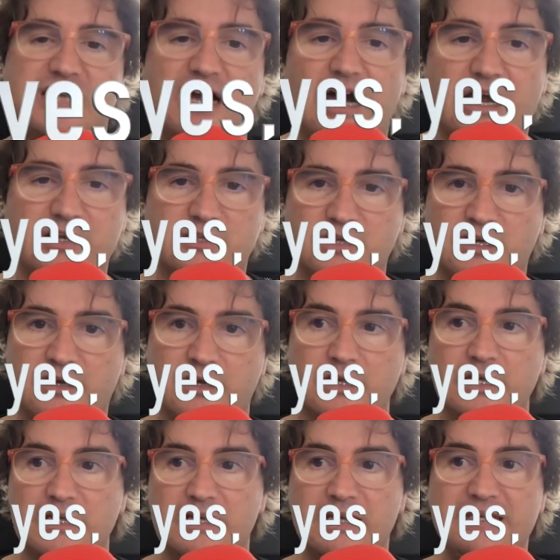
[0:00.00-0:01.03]
hard.
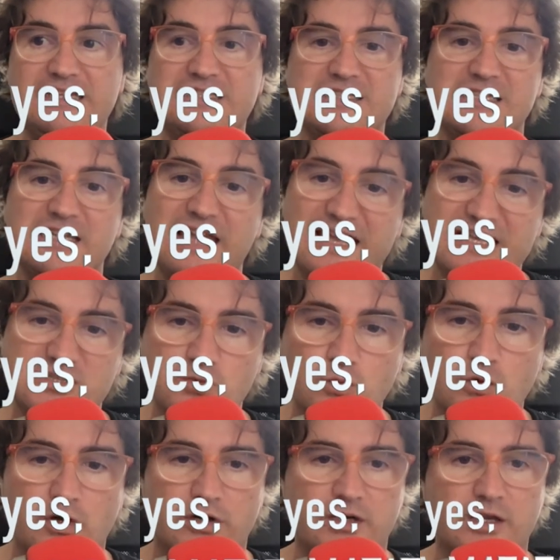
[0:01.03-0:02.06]
It's less
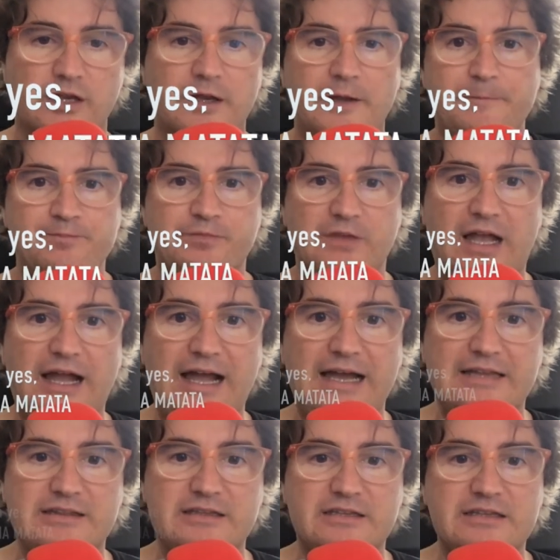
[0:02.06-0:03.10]
work.
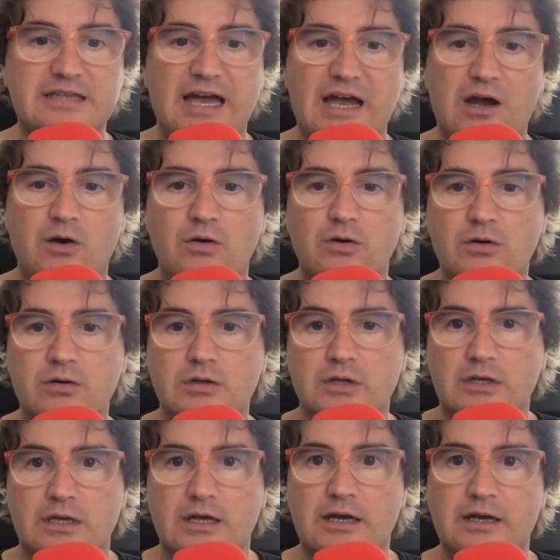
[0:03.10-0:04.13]
And now
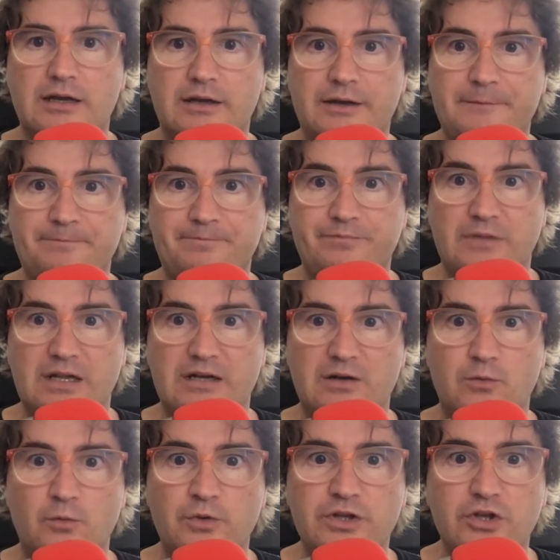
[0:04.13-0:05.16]

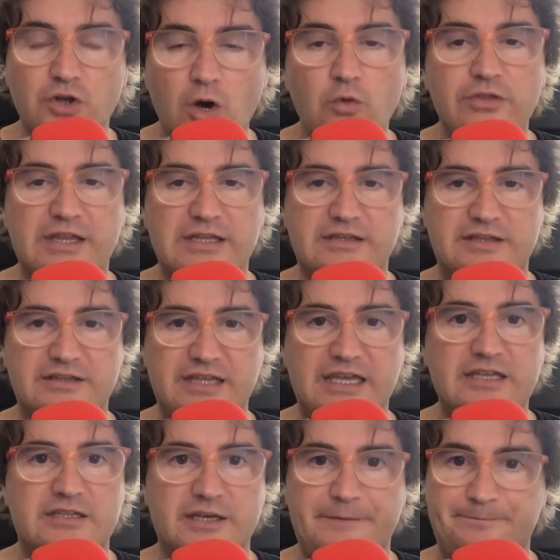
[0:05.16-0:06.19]
we know that the
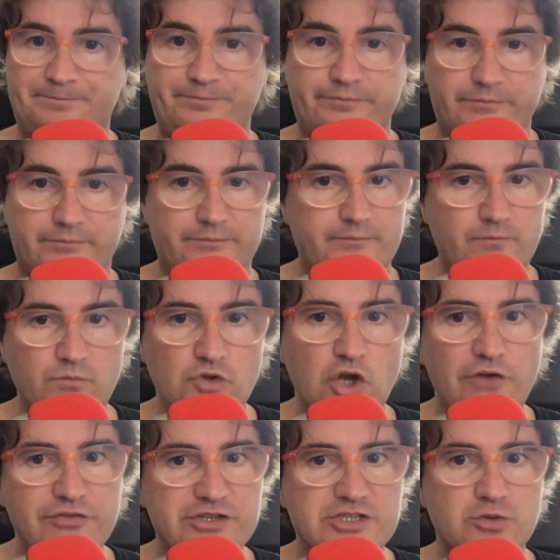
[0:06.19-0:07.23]
data
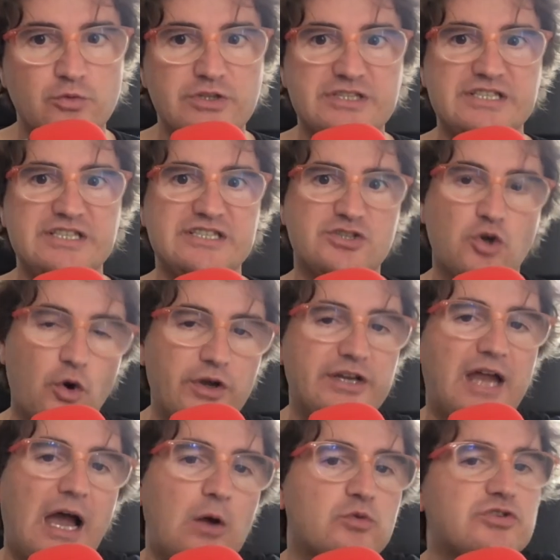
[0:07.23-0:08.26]
of the students is going
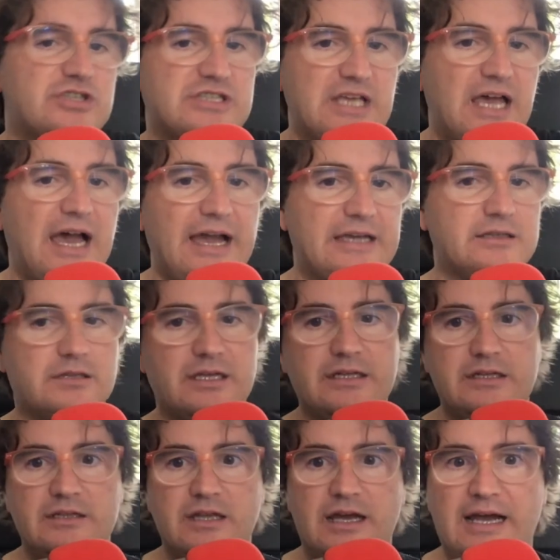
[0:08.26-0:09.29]
outside,
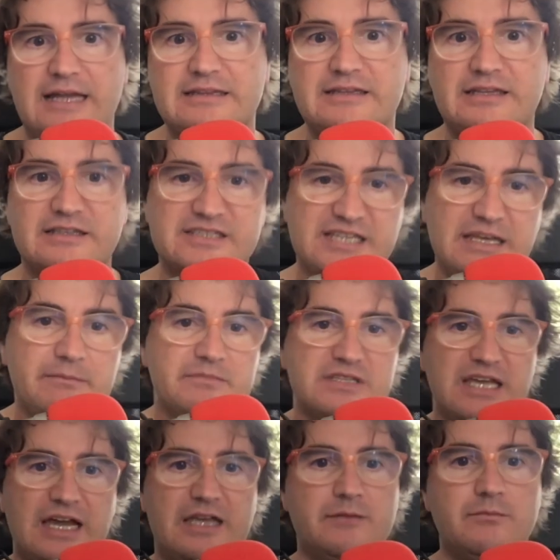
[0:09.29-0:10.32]
and at the same
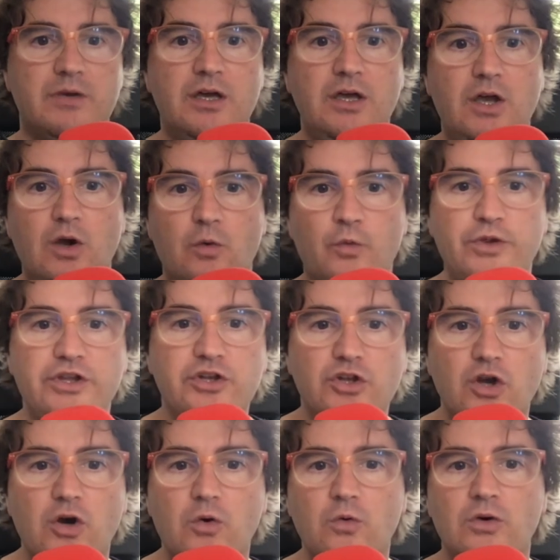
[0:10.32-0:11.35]
time we
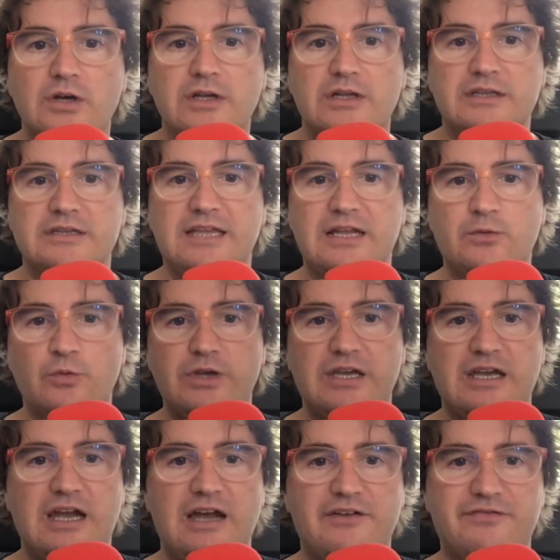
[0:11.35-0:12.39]
know that we
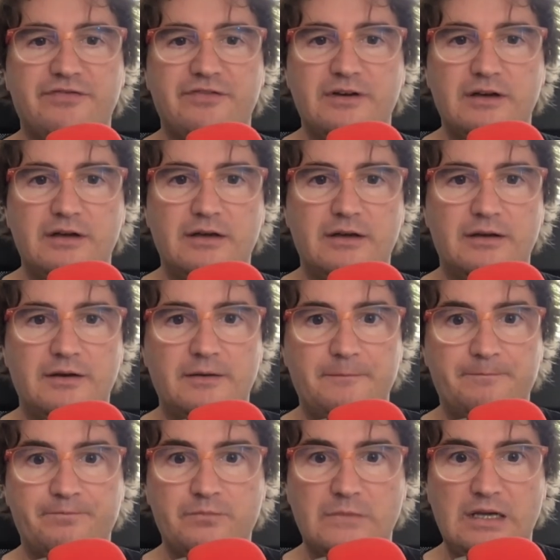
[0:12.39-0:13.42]
have
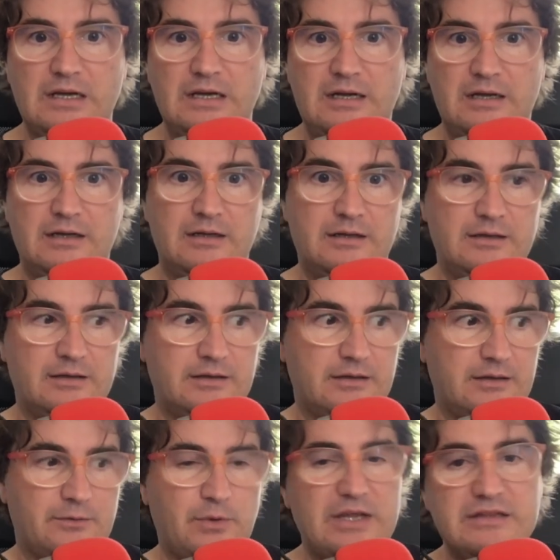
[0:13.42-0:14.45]

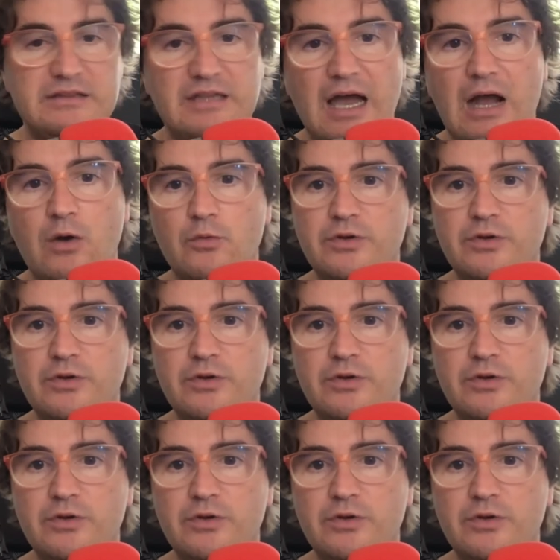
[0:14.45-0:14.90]
right now